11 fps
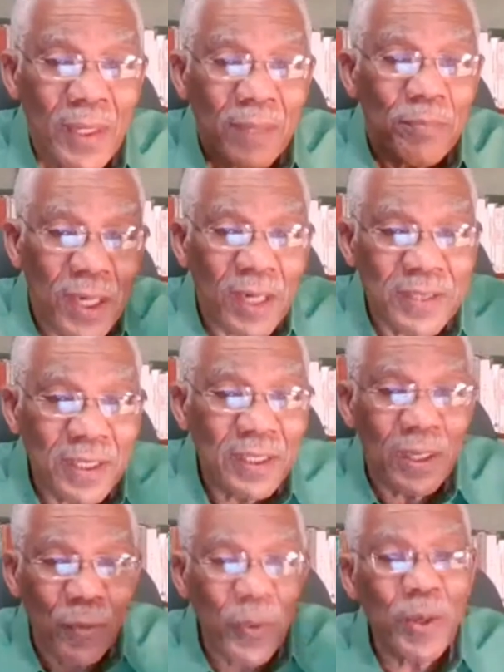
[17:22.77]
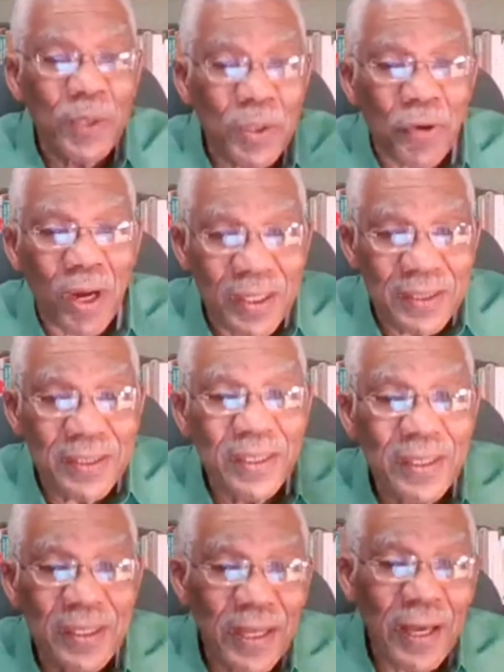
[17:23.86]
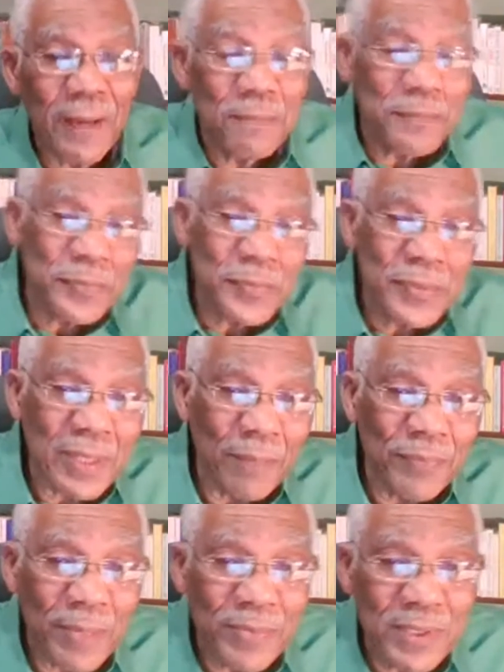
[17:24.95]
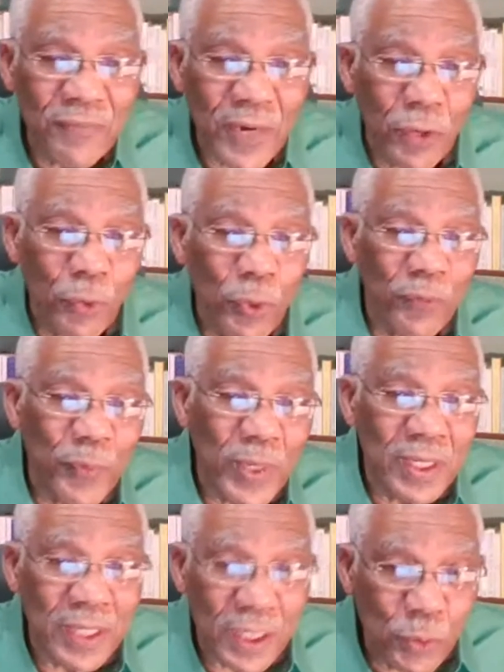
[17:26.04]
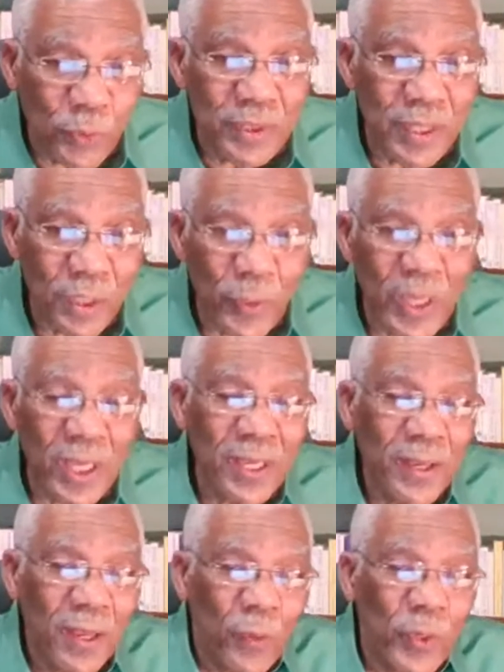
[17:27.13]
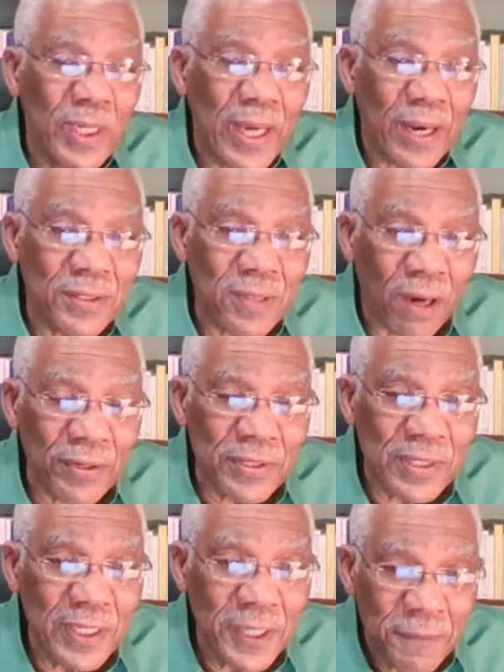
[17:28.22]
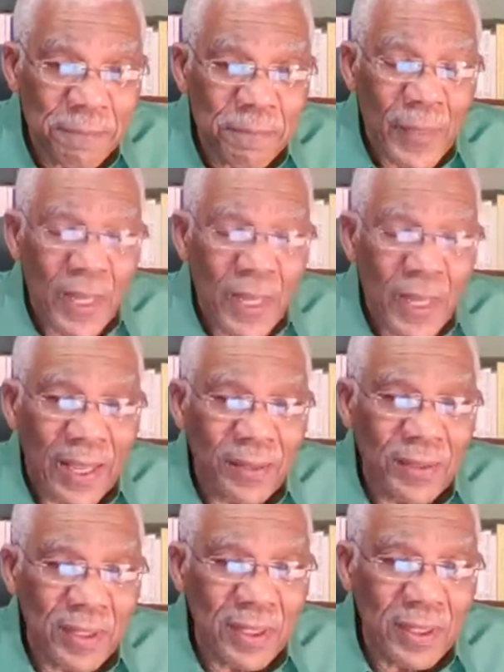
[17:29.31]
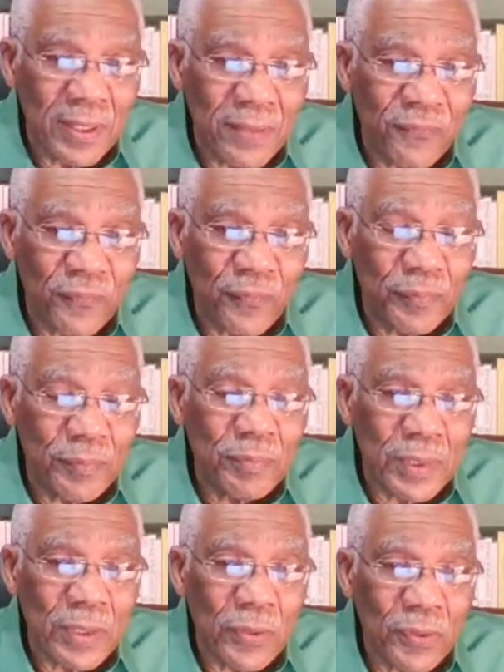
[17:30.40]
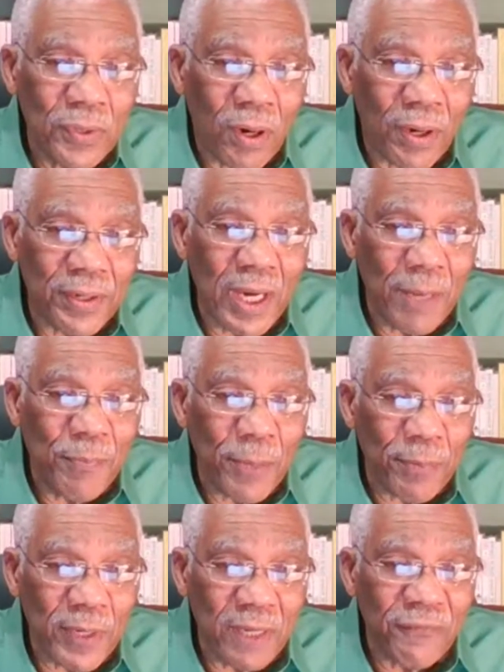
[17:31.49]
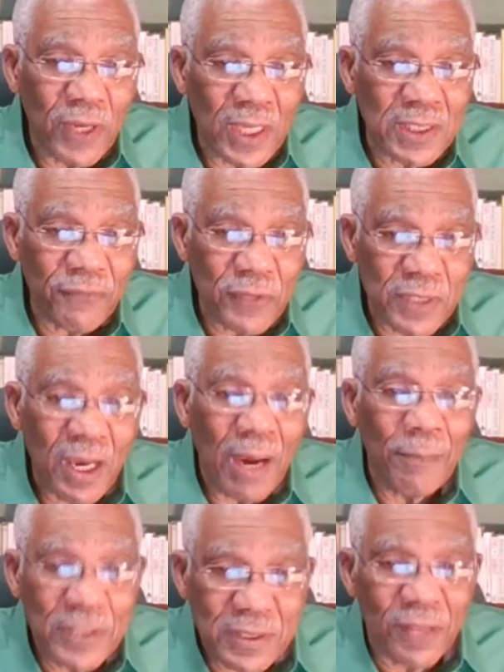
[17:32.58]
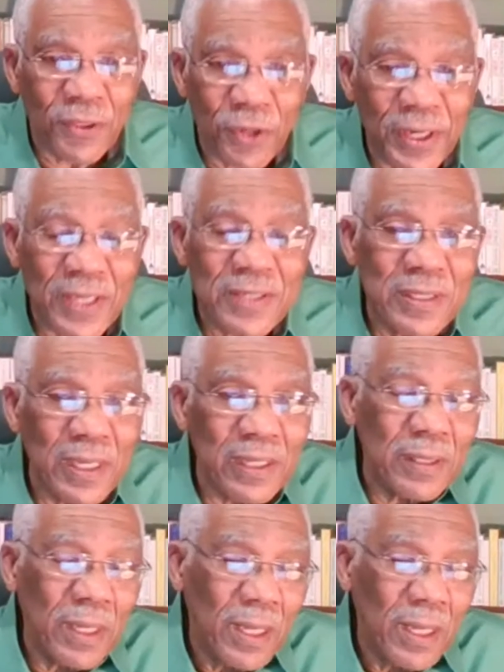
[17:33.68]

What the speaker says: because they did away with the royalty, sometimes in a very cruel way. They did away with the aristocracy, and the ordinary people and the philosophers, the commoners, the third estate